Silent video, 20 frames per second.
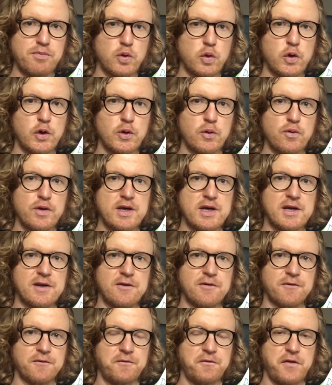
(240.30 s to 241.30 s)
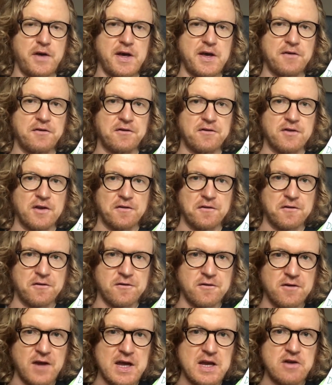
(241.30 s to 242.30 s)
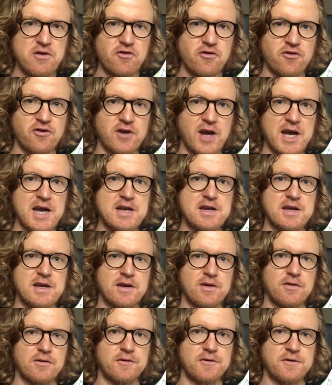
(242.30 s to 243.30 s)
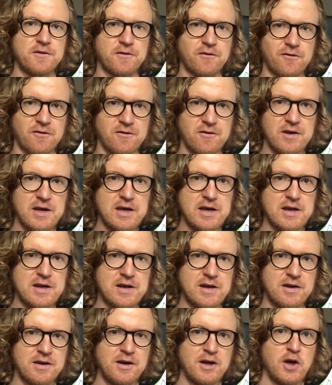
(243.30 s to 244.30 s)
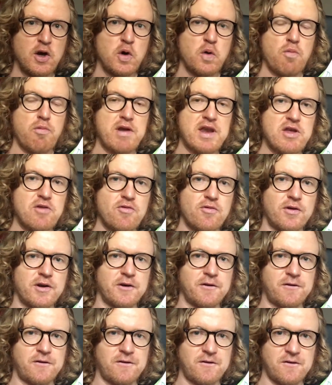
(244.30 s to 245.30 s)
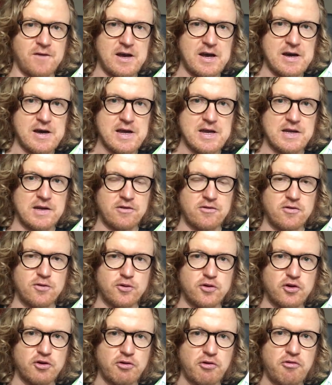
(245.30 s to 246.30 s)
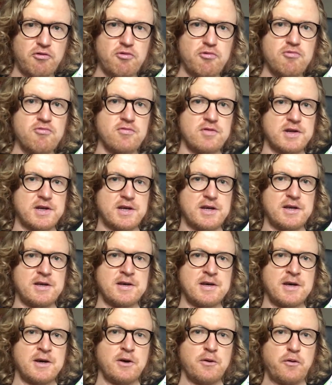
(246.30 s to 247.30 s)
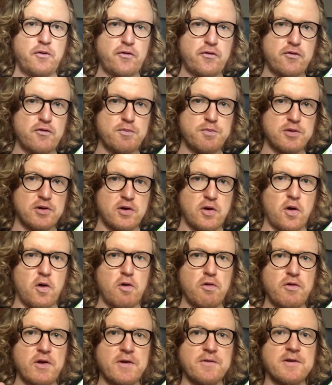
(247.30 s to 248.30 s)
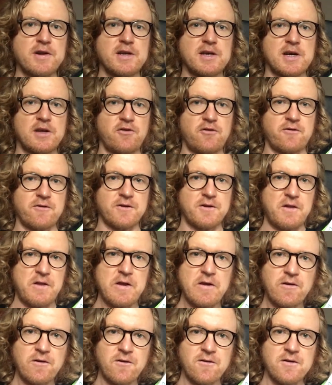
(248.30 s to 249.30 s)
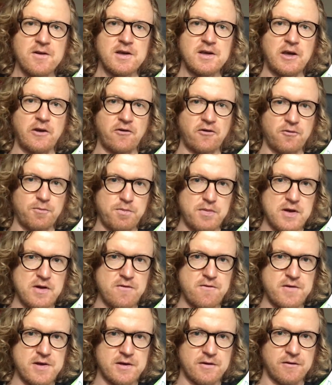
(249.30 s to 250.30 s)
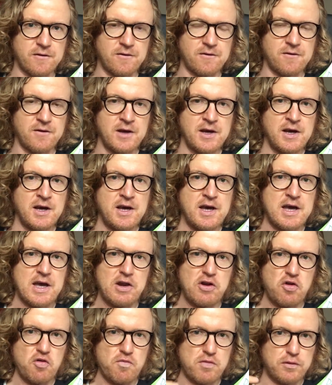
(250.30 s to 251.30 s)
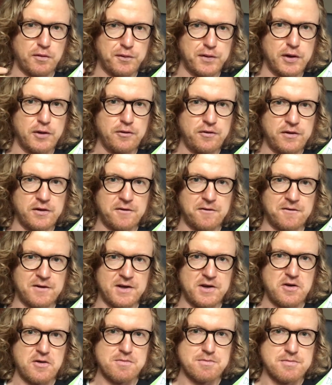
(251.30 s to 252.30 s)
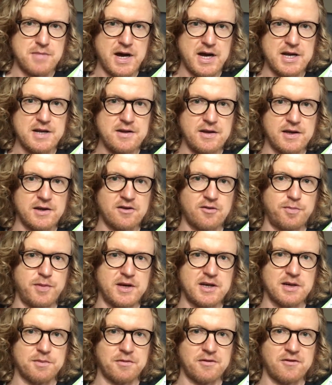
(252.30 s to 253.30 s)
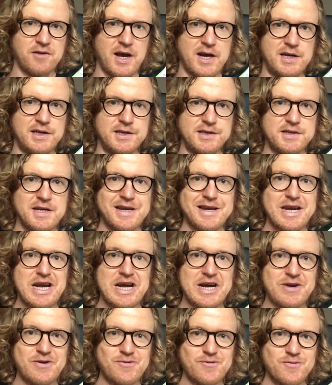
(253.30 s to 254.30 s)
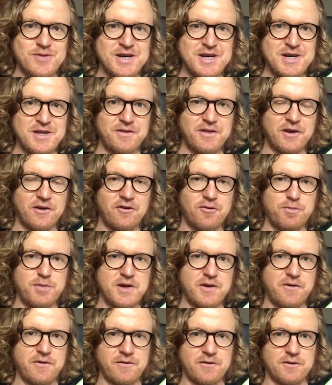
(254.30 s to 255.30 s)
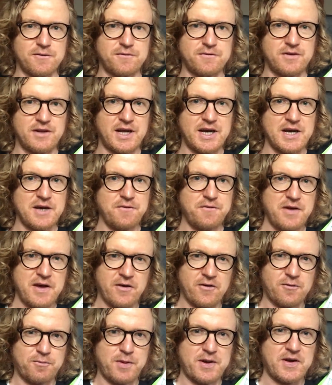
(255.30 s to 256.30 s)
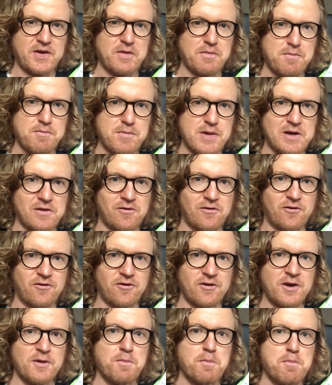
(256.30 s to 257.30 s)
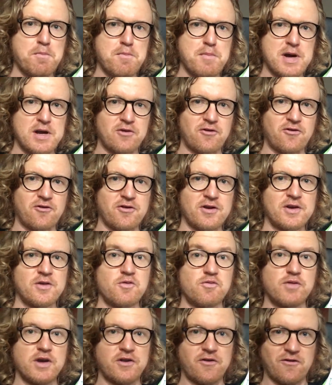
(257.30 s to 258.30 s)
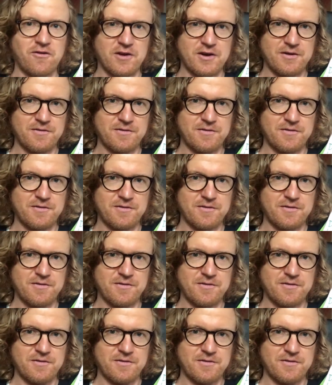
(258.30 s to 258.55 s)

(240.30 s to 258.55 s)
blowing in your face, the sun shining on your skin when you're outside, and to truly put all your attention on this experience. And you will notice that your mind has become silent, and now the experience of life has become much, much richer.